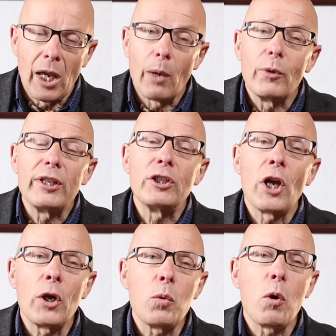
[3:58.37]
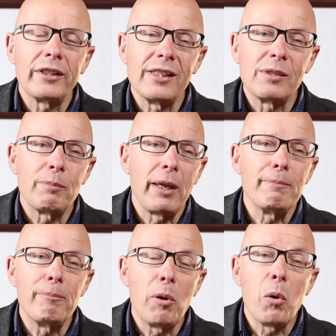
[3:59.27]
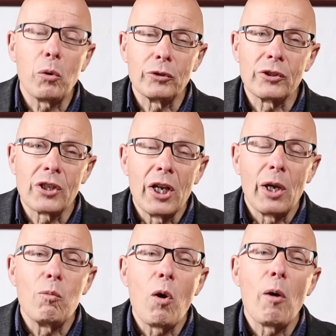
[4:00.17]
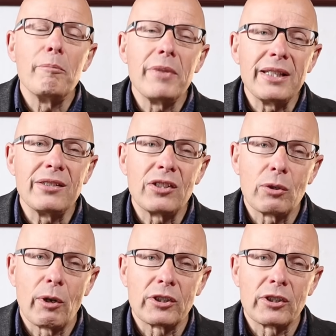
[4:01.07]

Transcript: And we know what is important and what means to